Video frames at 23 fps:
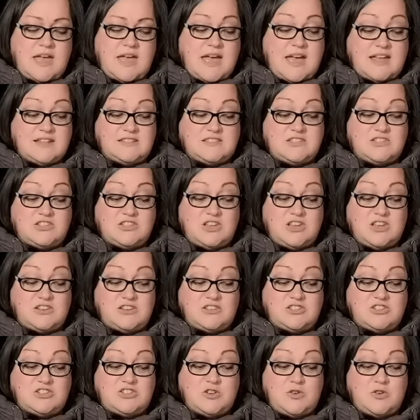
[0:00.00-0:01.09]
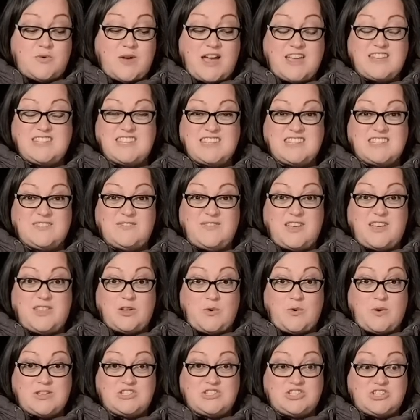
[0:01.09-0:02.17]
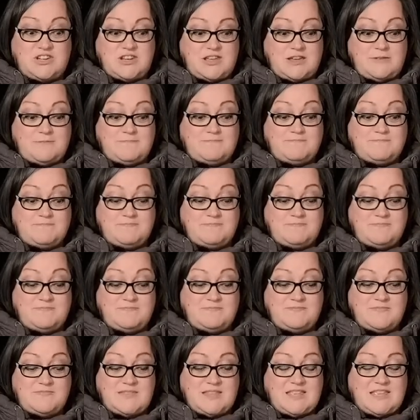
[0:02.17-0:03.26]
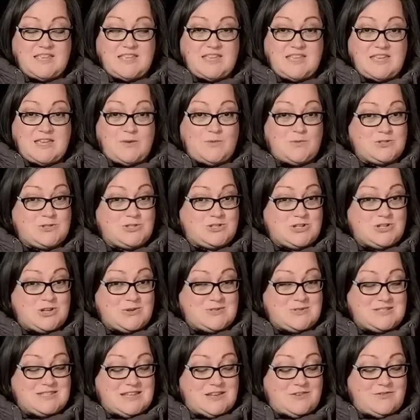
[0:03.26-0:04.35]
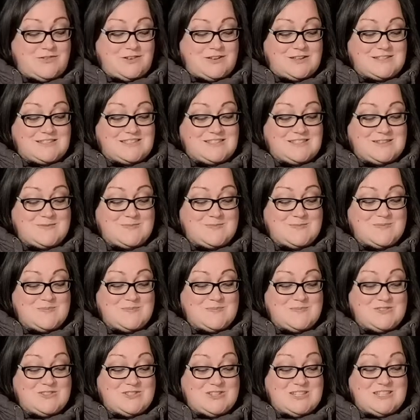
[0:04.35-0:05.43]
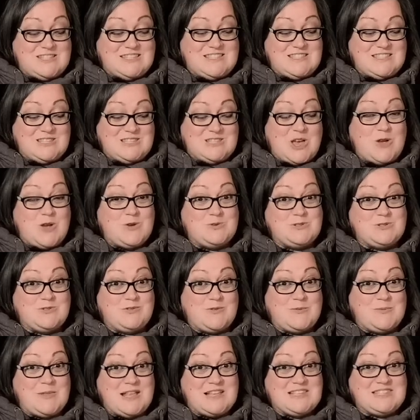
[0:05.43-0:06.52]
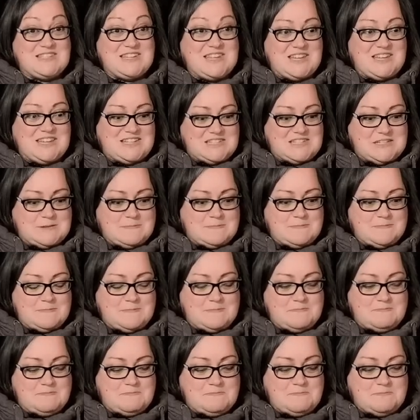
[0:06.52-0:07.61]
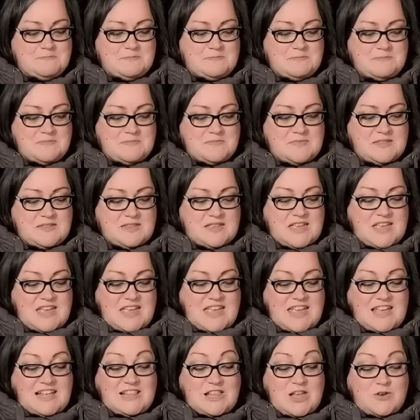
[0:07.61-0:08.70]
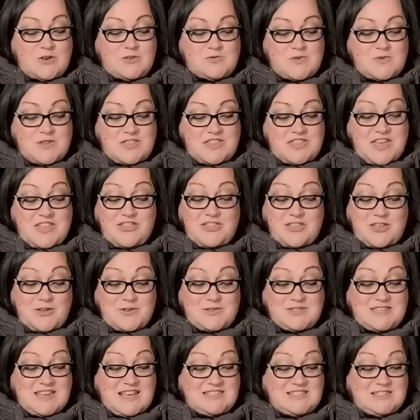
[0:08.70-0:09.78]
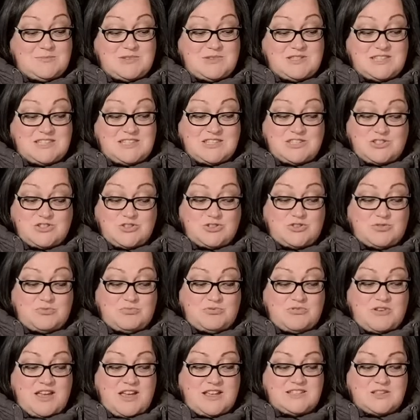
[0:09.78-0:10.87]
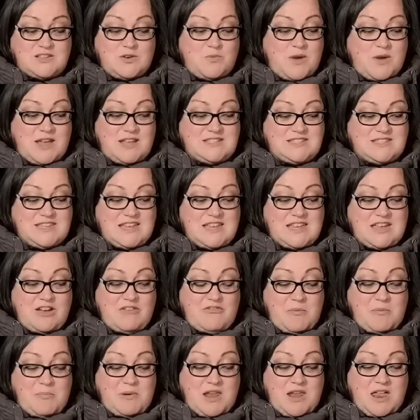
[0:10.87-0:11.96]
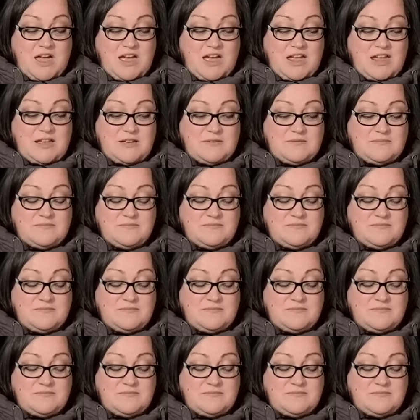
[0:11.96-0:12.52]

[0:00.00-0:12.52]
Heads turned to identify the questioner. It was Josephus, Jesus' host from last night. He glowed with enthusiasm as he stood upright, awaiting a reply.